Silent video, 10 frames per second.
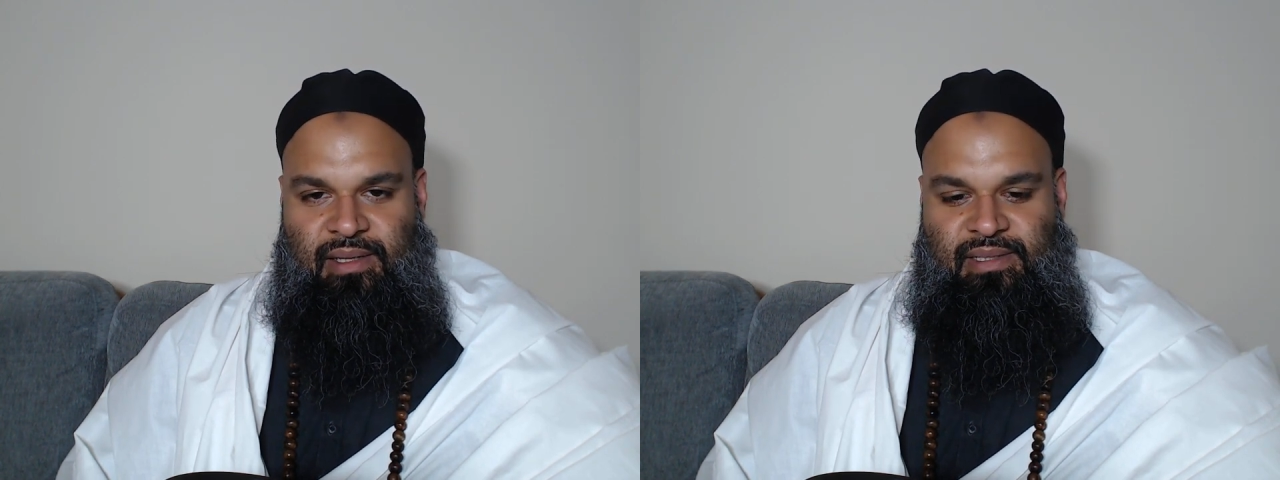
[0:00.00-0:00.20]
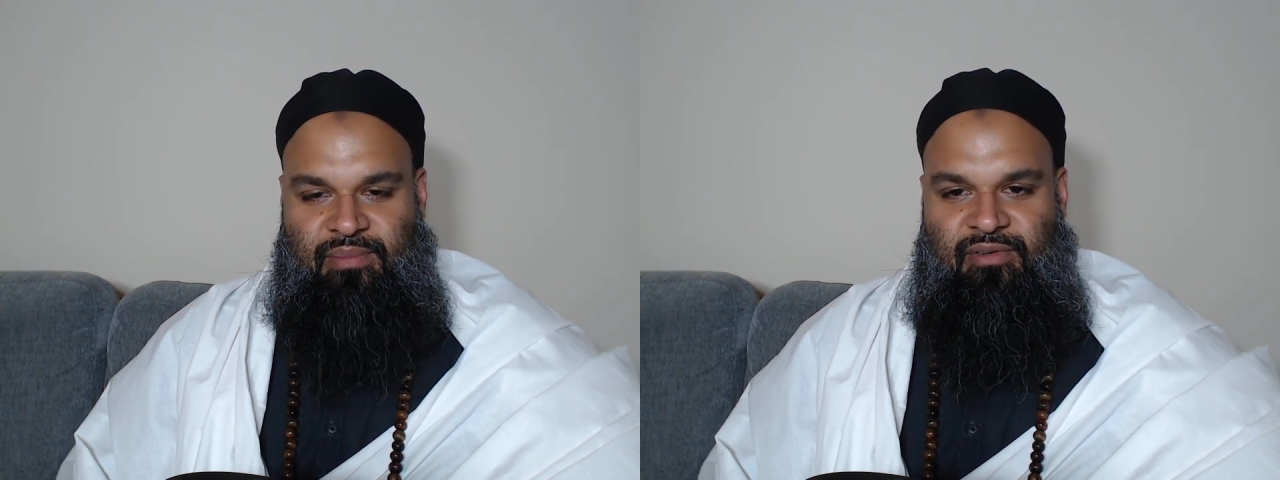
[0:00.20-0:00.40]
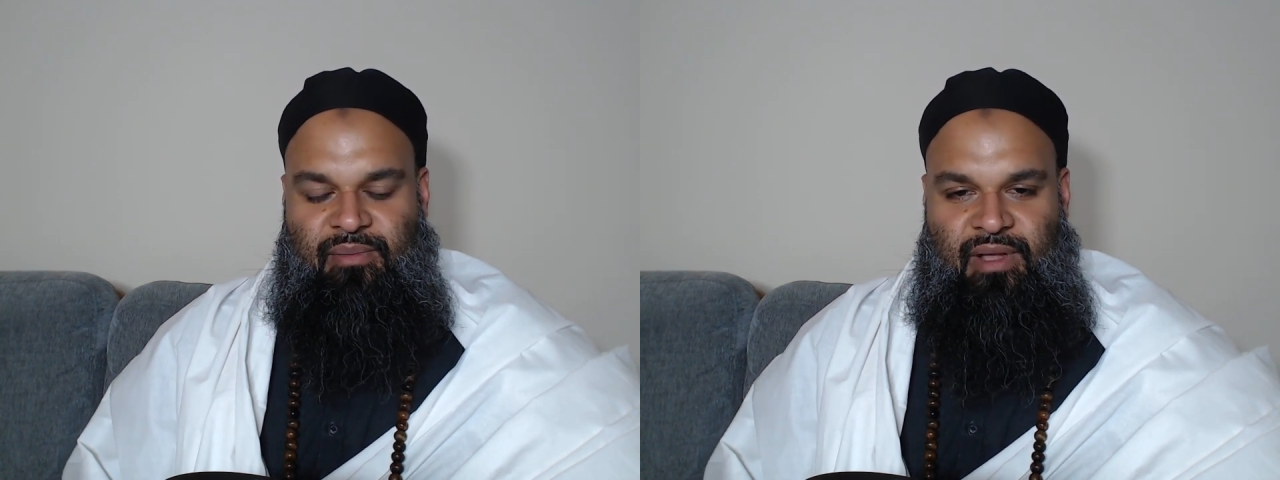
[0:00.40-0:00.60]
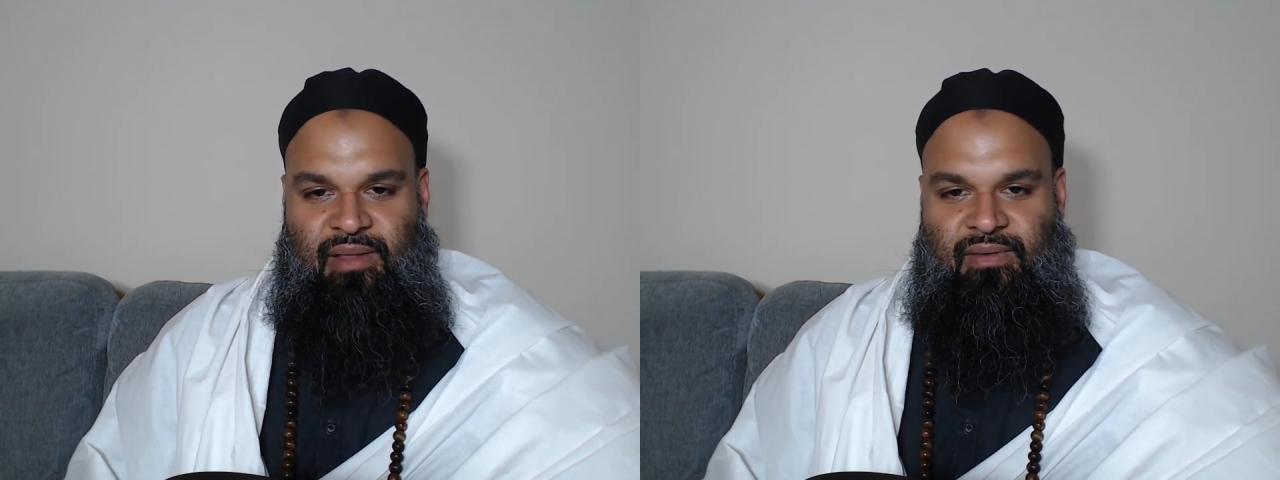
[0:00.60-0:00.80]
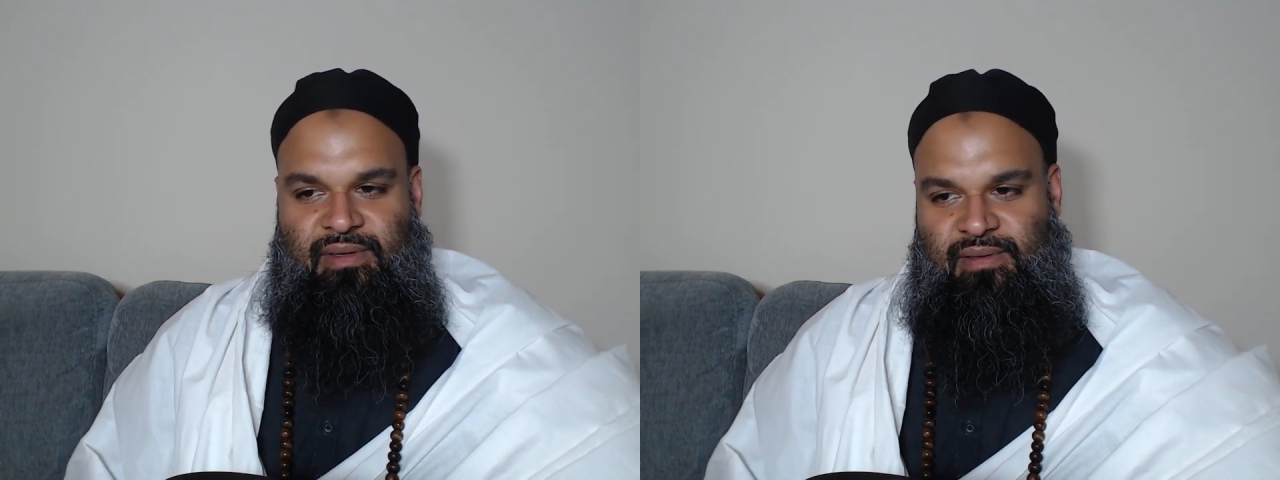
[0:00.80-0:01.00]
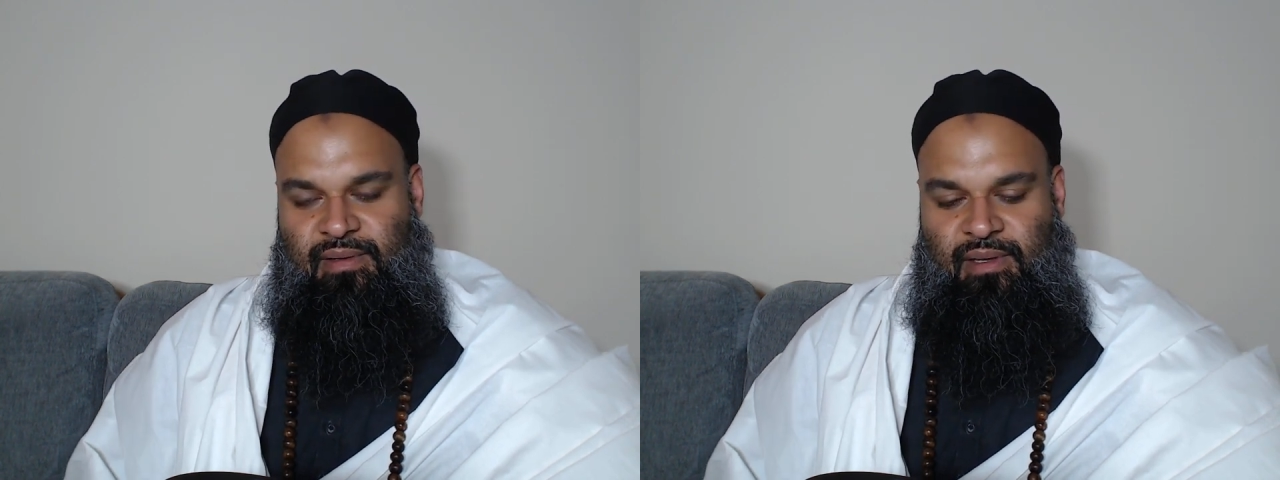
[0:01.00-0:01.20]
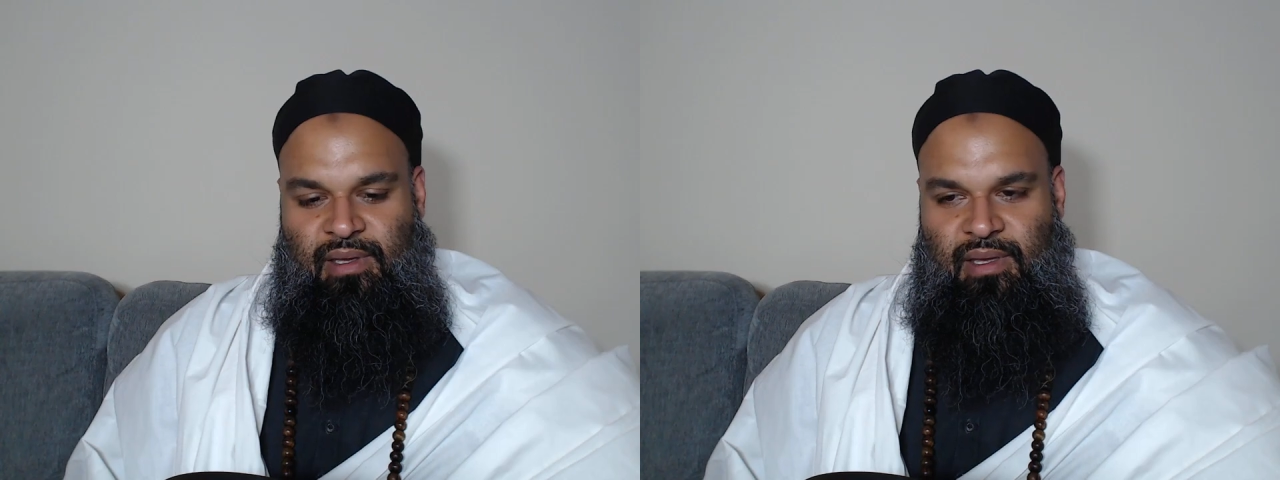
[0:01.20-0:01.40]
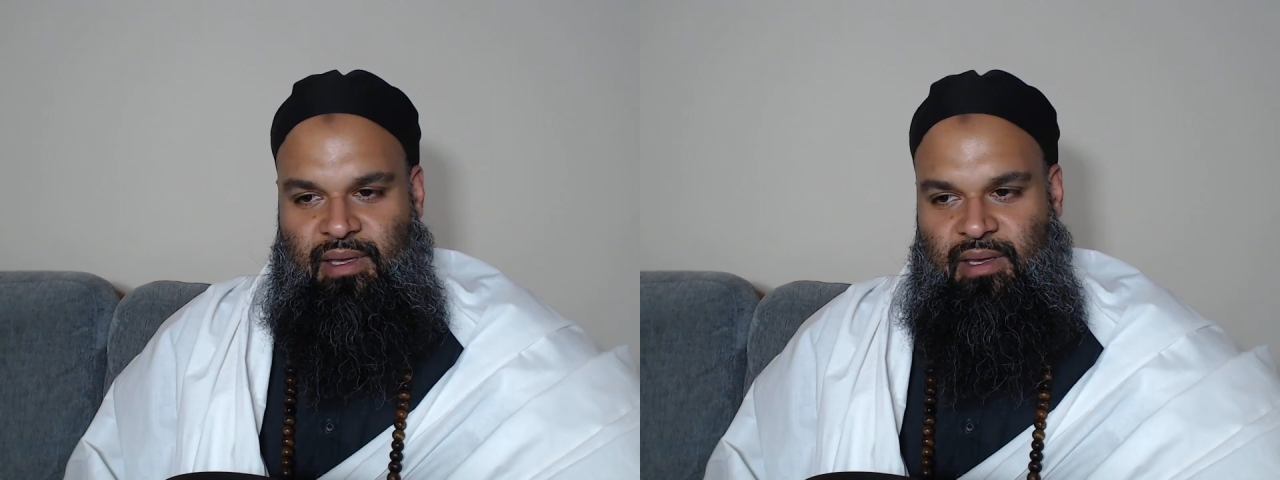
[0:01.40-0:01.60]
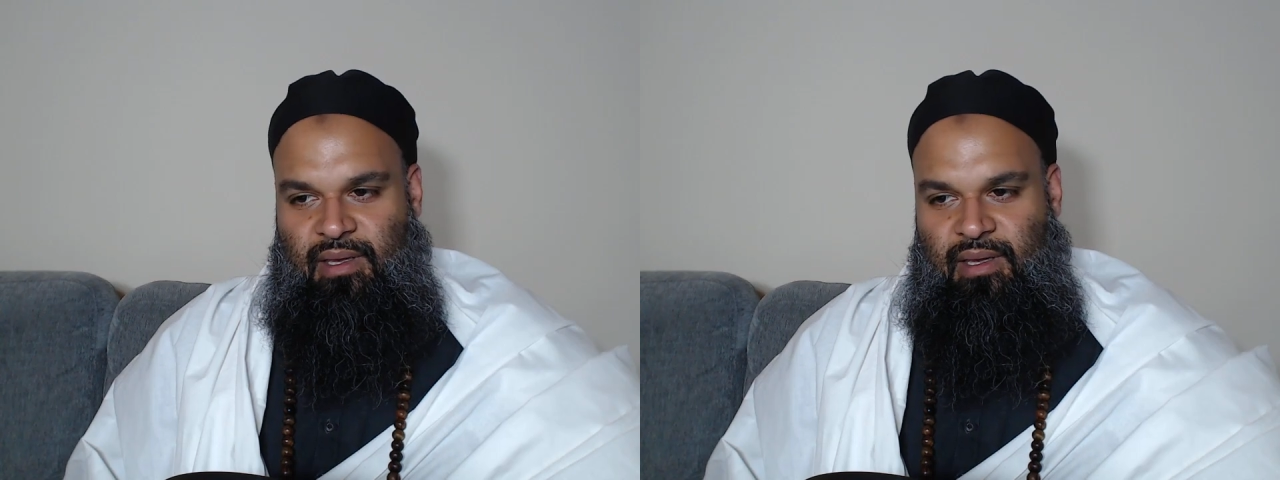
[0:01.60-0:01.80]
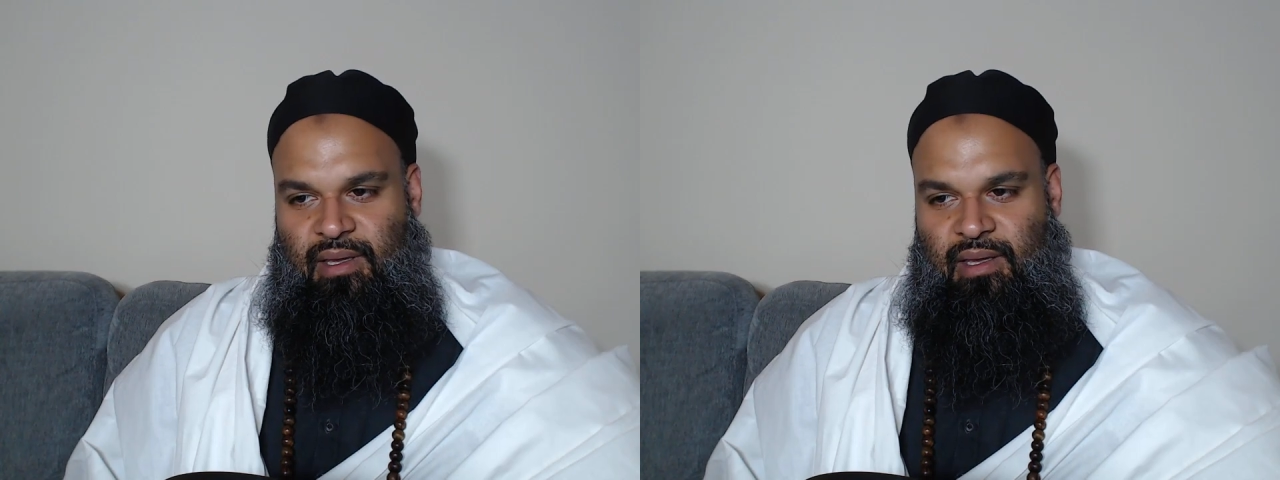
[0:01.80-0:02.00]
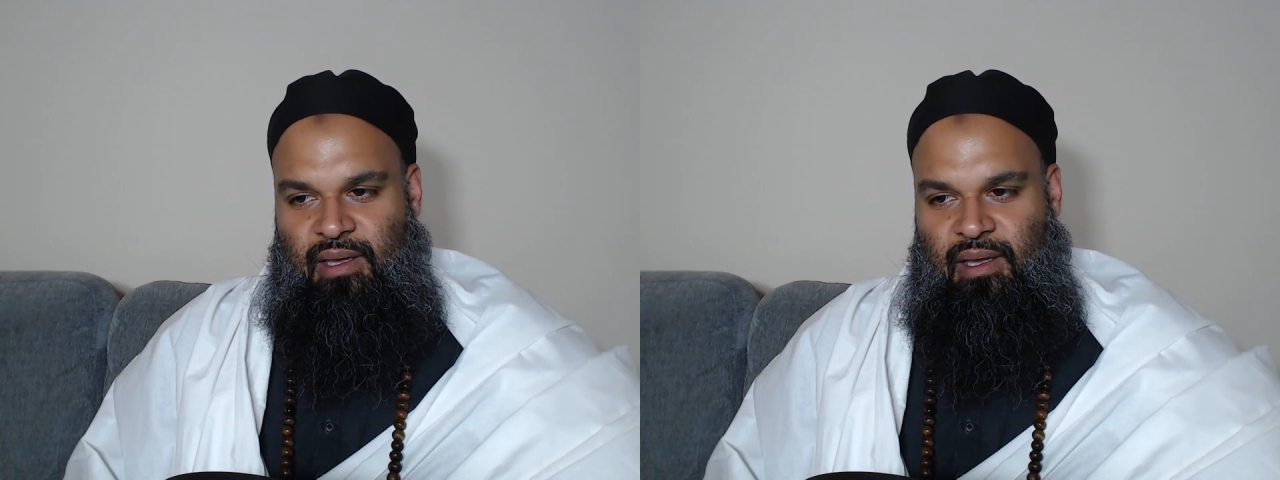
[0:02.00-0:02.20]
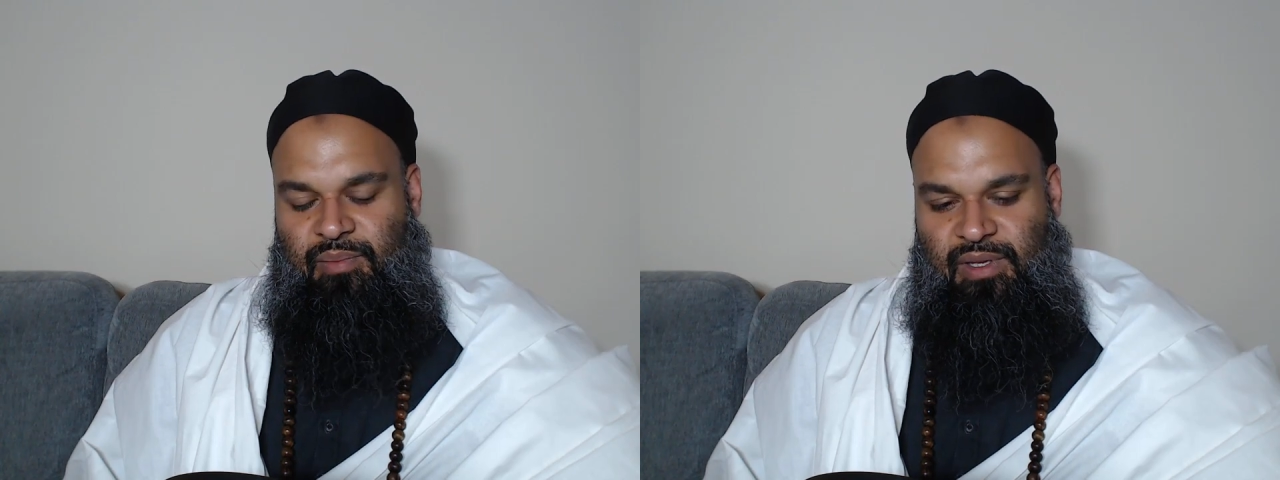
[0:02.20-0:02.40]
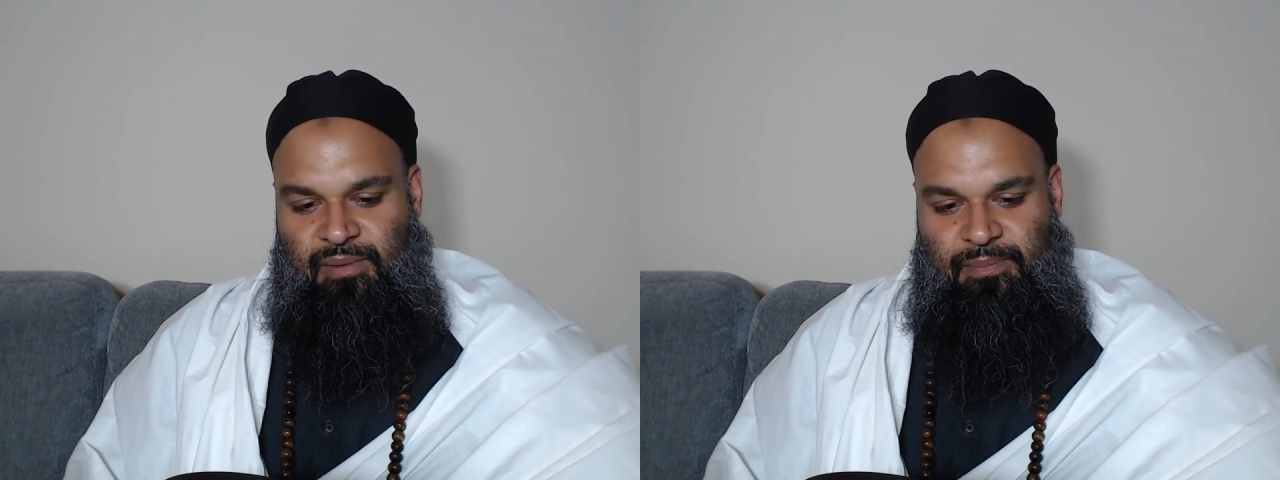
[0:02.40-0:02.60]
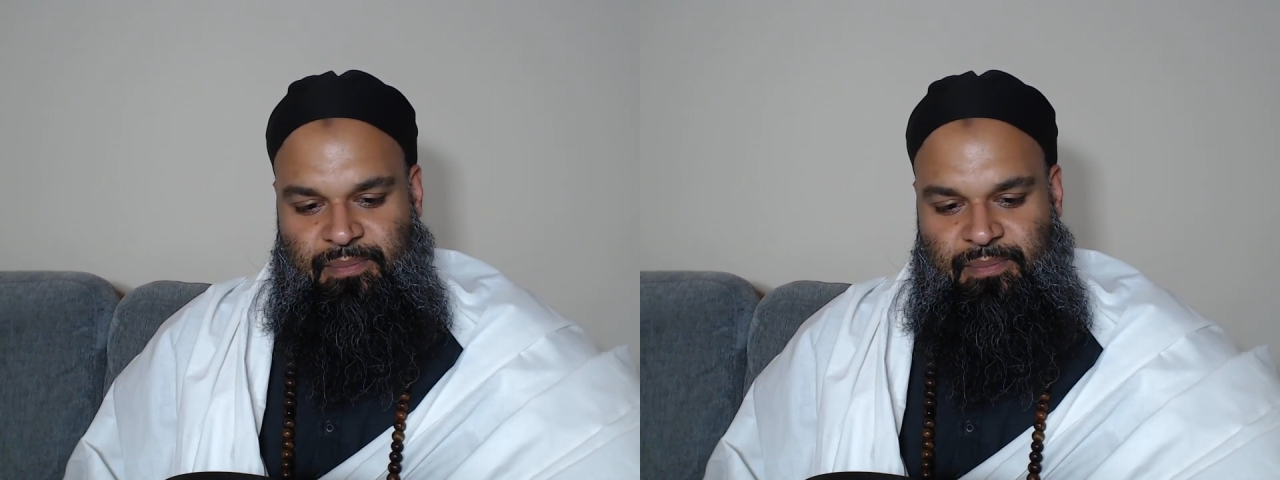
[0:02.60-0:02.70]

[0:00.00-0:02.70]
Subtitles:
accept from all of us. Ameen.